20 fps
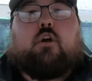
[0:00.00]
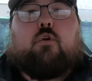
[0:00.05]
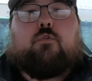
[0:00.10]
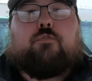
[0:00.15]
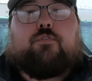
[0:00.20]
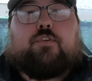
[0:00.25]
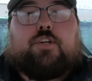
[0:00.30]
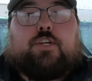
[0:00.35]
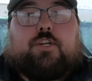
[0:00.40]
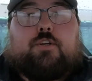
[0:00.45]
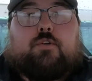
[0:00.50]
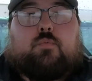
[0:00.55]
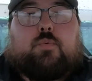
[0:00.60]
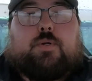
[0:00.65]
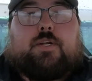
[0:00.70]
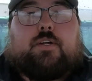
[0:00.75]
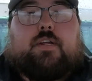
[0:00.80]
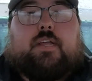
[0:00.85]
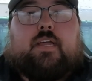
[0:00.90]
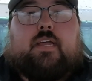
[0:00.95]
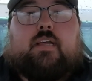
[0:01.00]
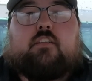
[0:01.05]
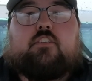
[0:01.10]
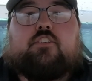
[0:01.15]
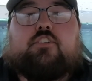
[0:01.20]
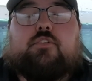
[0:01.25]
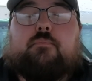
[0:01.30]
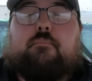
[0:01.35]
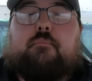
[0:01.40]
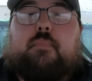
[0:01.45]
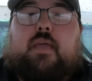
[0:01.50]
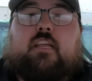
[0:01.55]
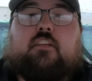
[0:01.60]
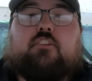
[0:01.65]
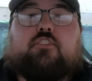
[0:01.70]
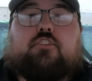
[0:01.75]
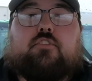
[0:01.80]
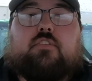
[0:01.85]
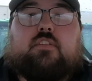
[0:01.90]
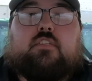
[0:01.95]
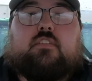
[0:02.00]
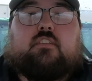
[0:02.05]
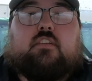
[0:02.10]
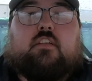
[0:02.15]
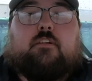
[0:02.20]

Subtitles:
over your rear hitch to make sure that it's